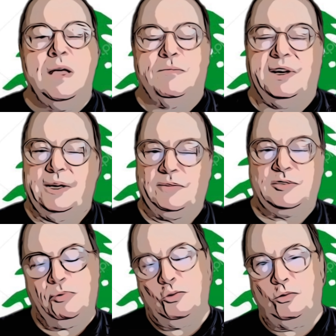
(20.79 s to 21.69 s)
My name
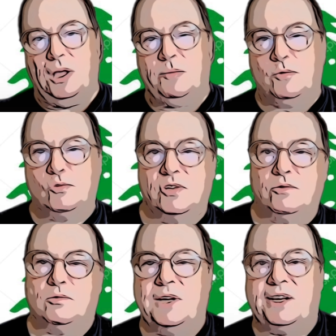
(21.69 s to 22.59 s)
is Paul. I'm also
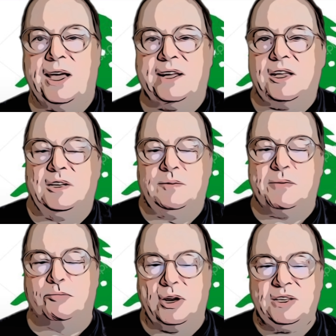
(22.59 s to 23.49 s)
called Nik Nak, and I'm
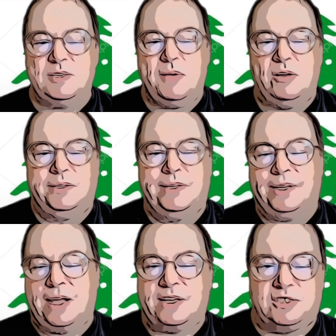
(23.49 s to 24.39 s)
the brains behind
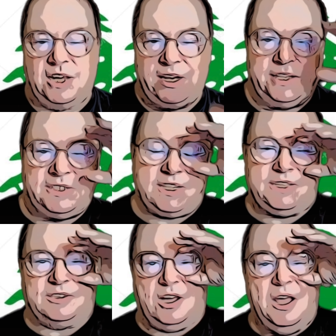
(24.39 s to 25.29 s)
Nik Nak's Daily
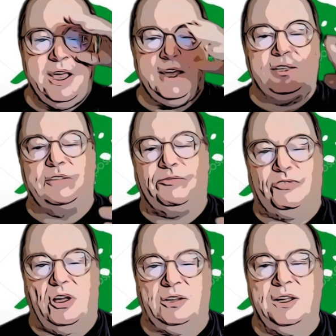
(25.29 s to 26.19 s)
Teaser. It's a
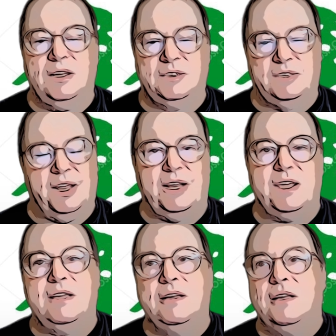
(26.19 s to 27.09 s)
fun
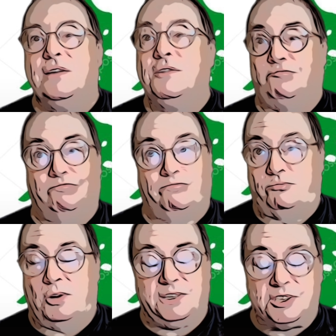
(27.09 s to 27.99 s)
daily
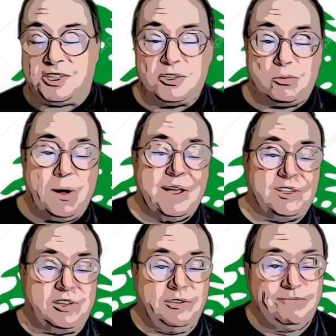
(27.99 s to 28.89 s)
brain teaser
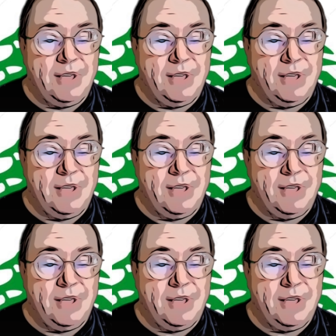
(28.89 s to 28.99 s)
quiz.